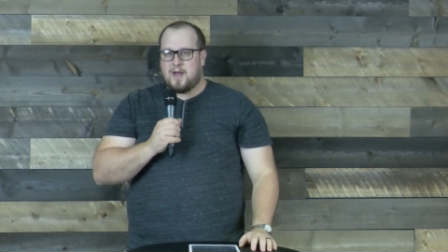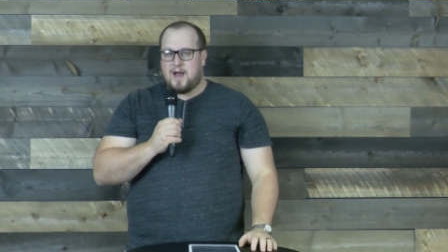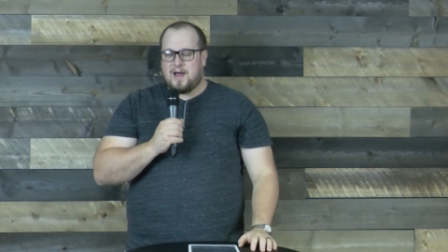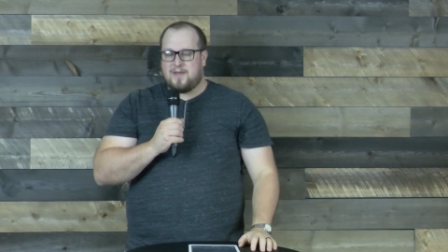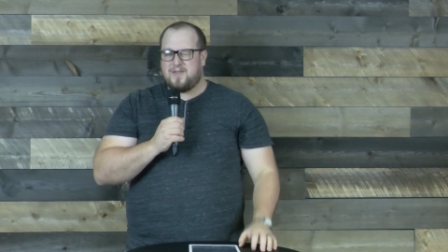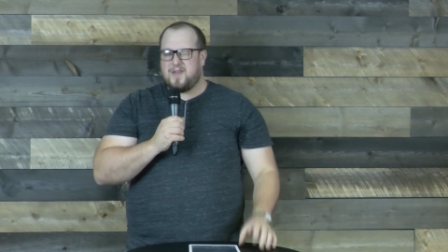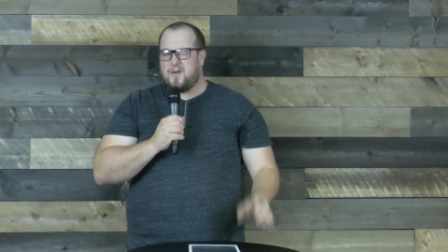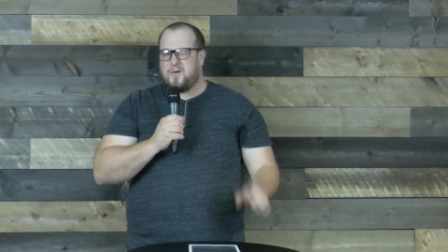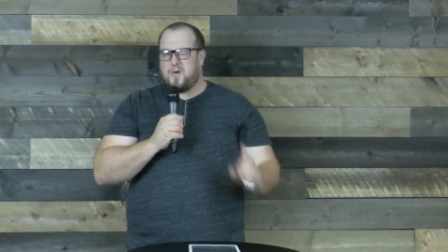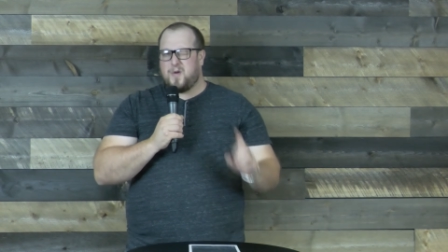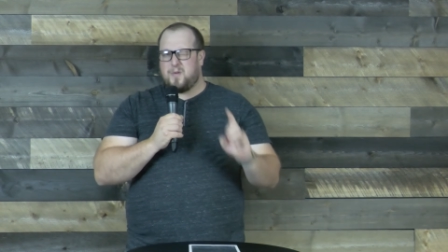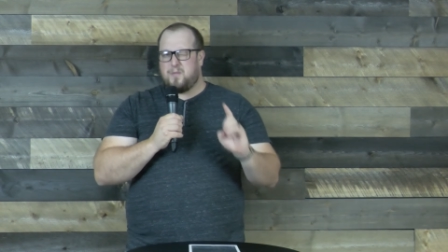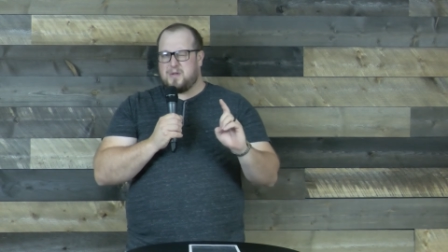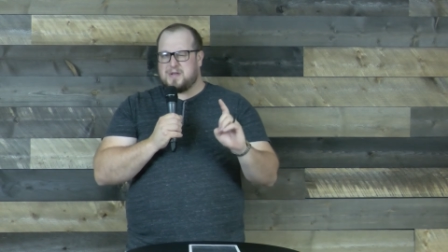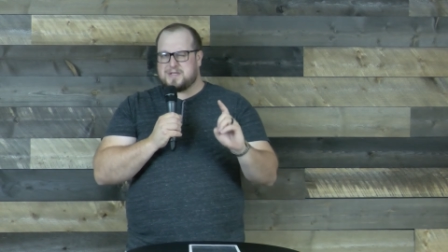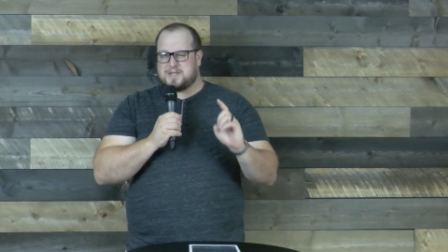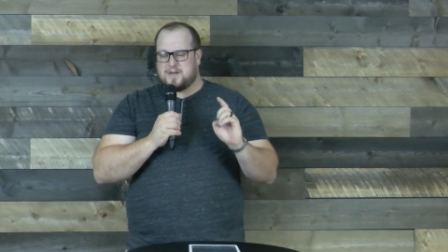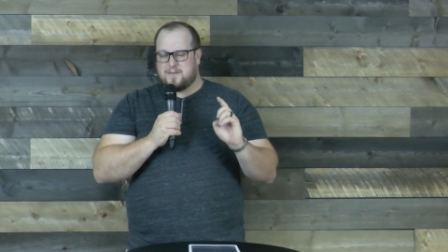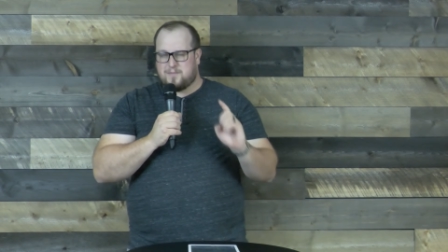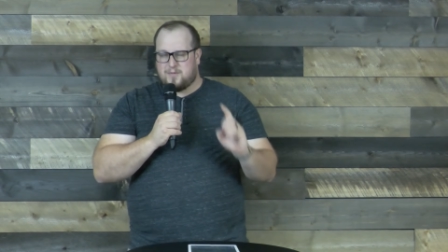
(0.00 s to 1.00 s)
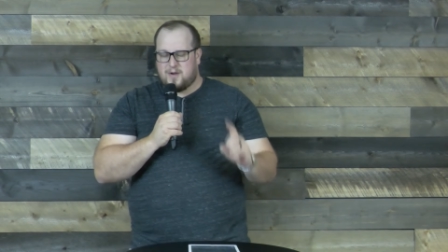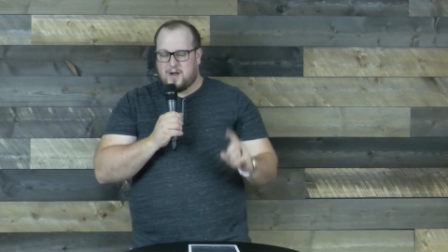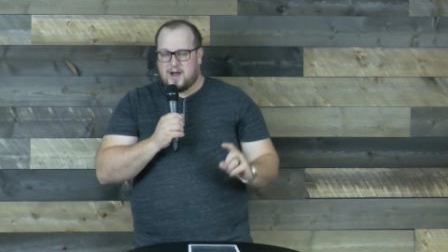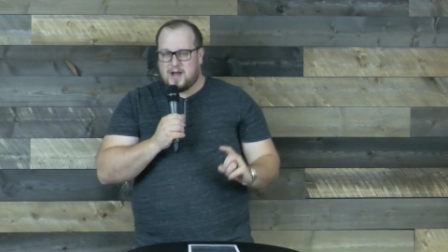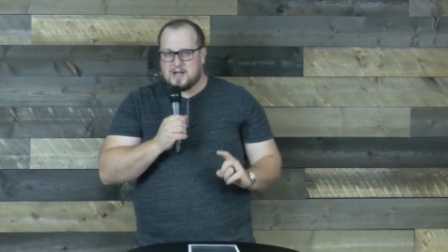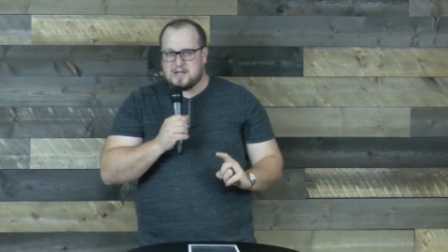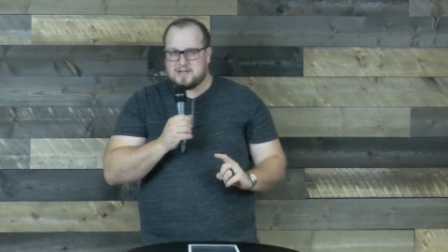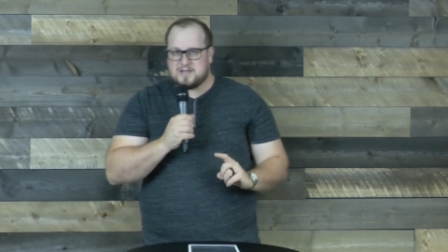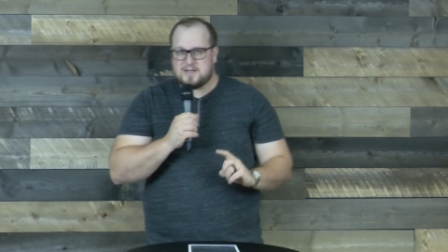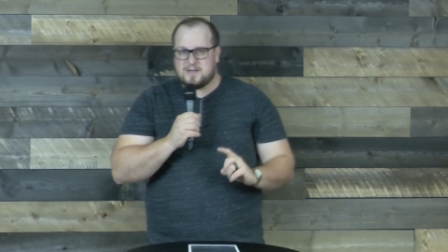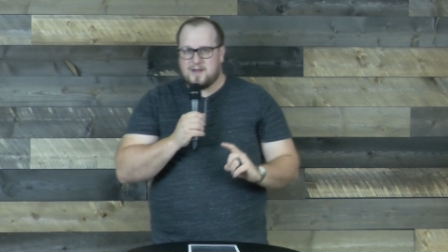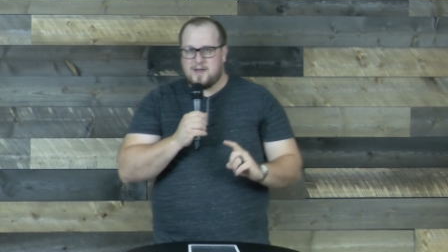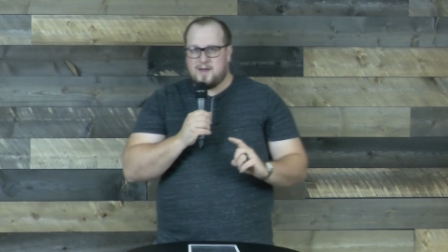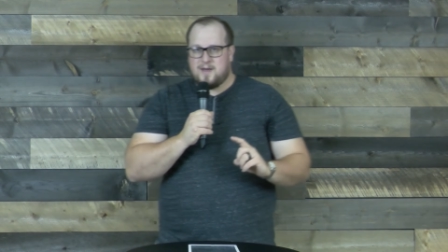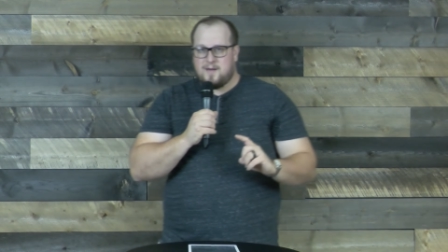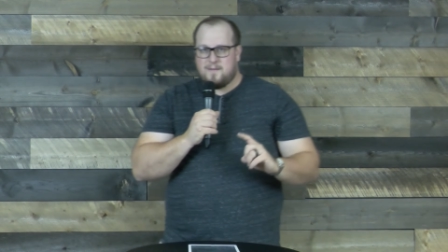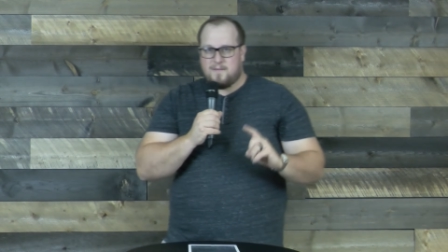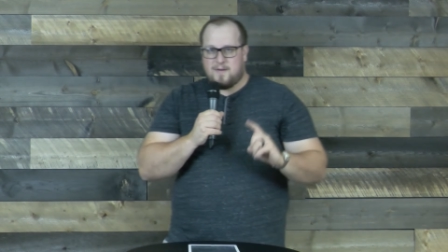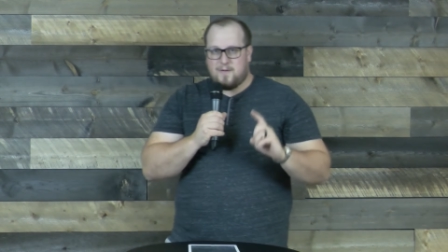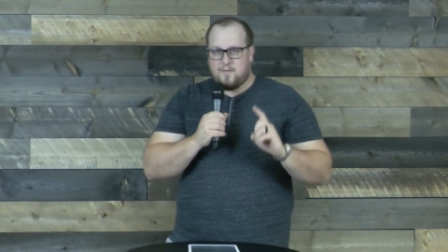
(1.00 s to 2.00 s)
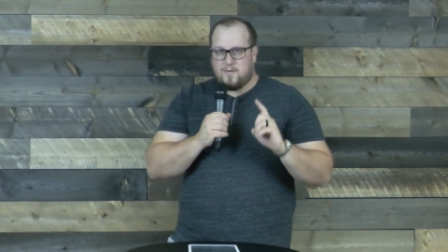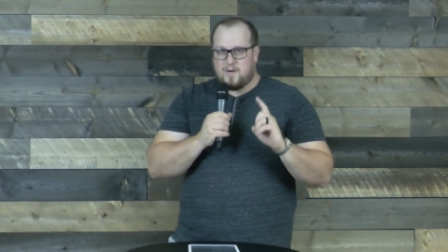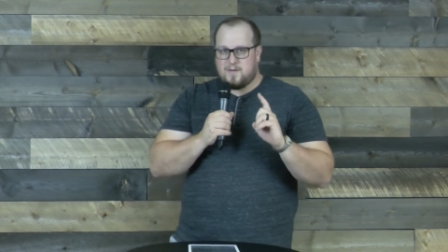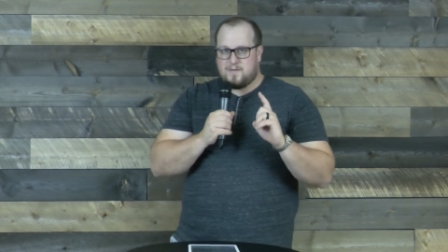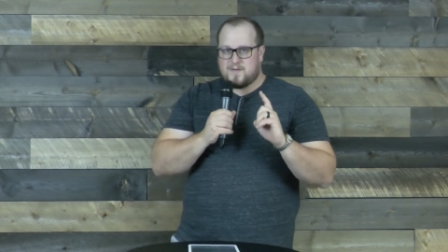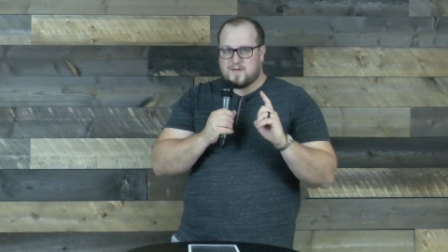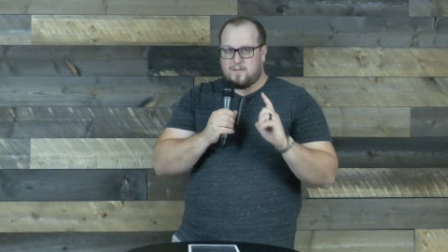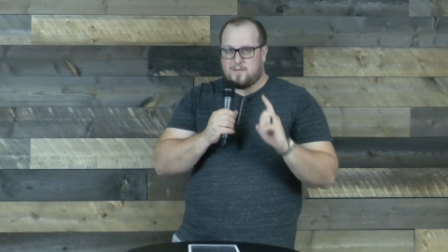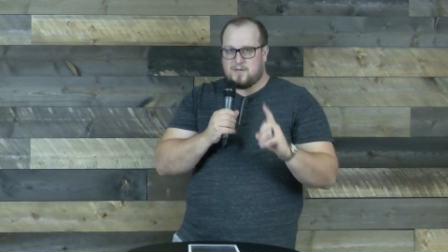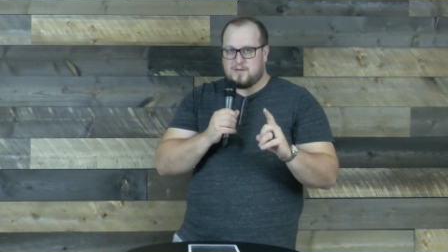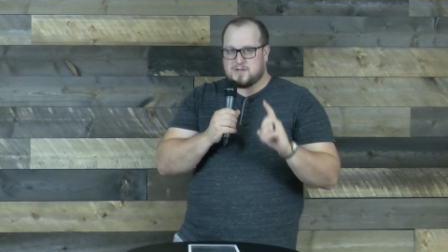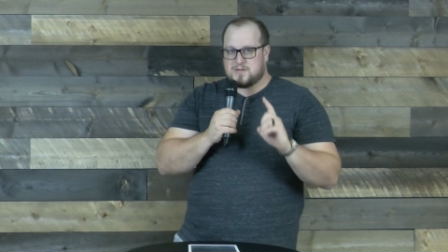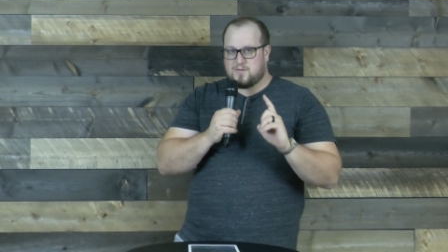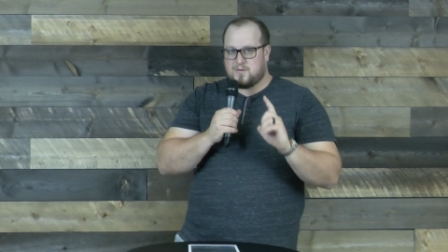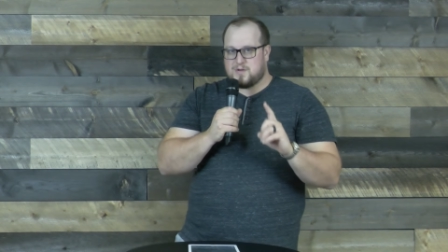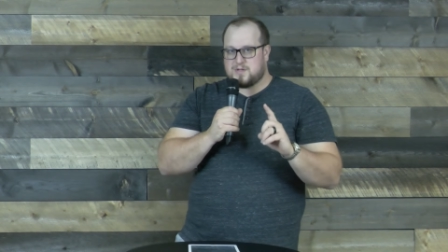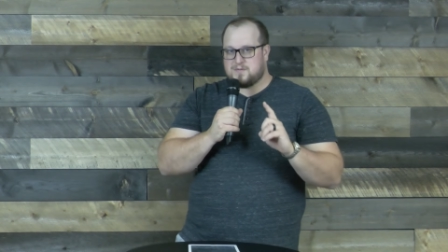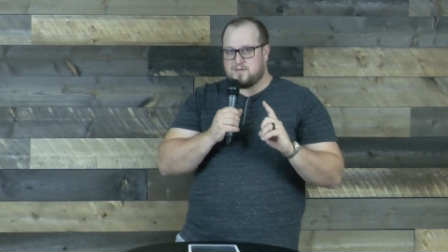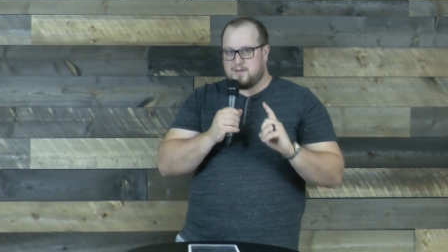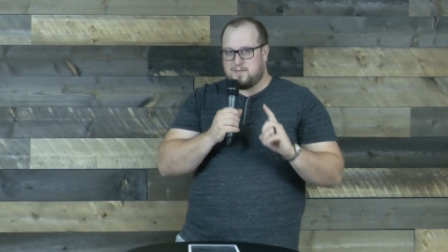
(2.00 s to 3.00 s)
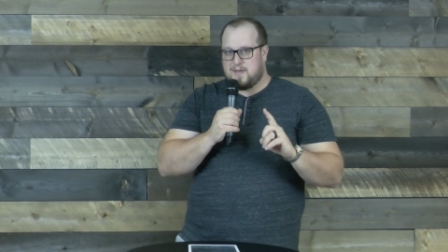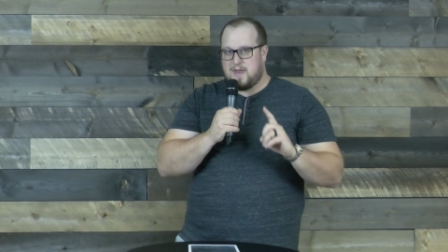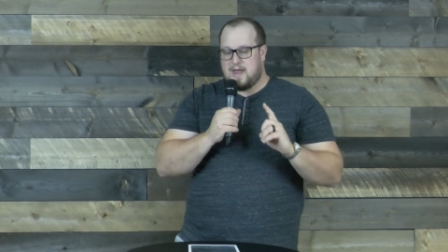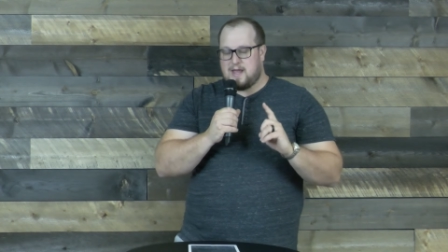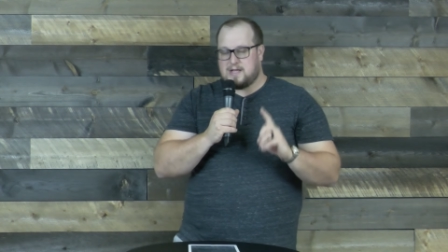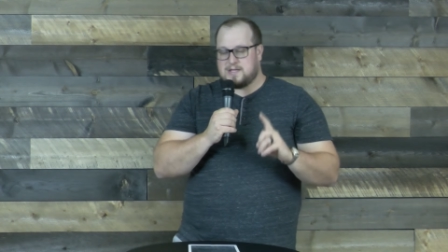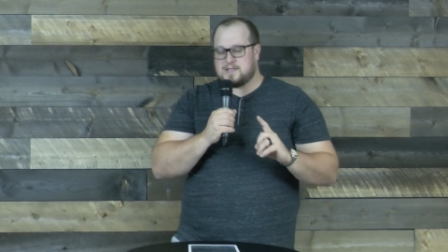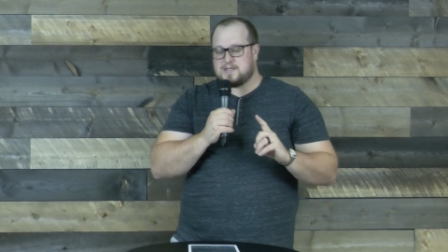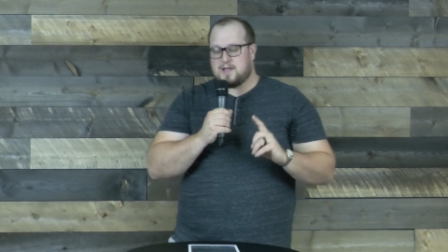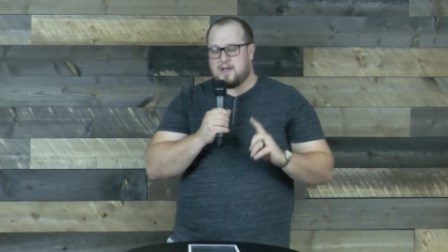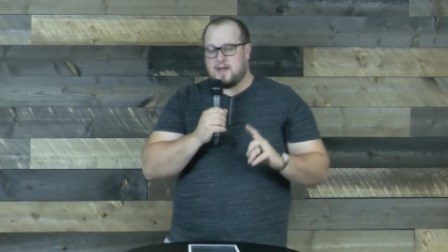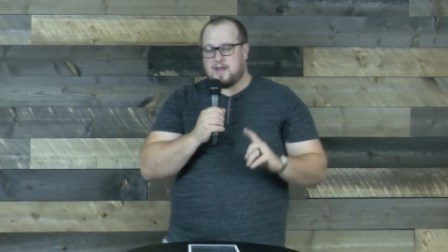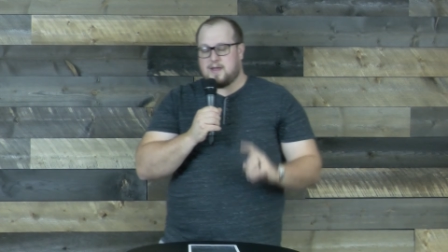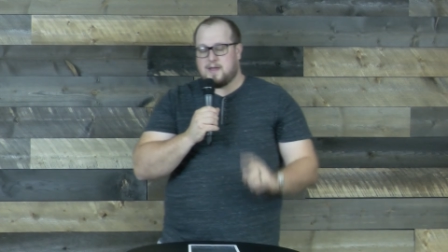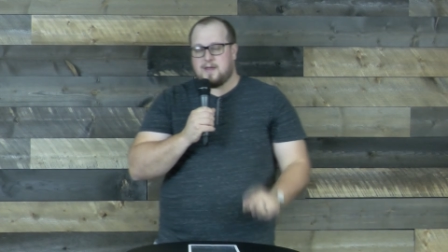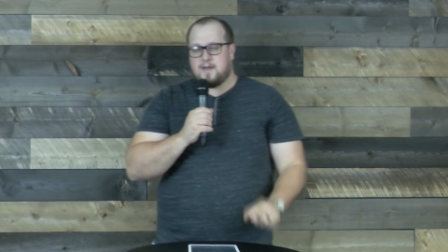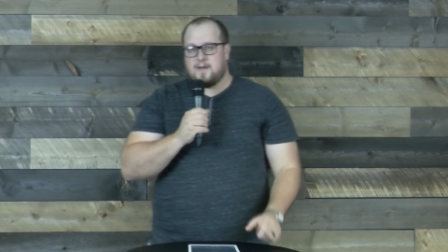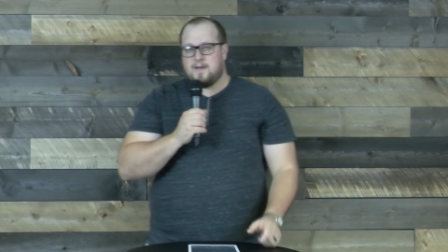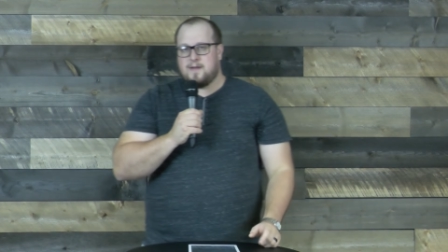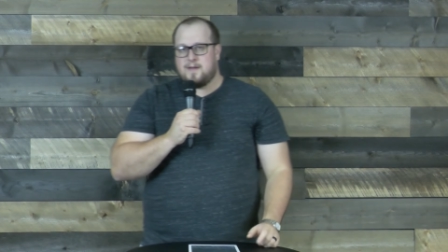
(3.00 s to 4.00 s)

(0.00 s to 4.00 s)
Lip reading: I think we would be surprised by what some of those words would taste like.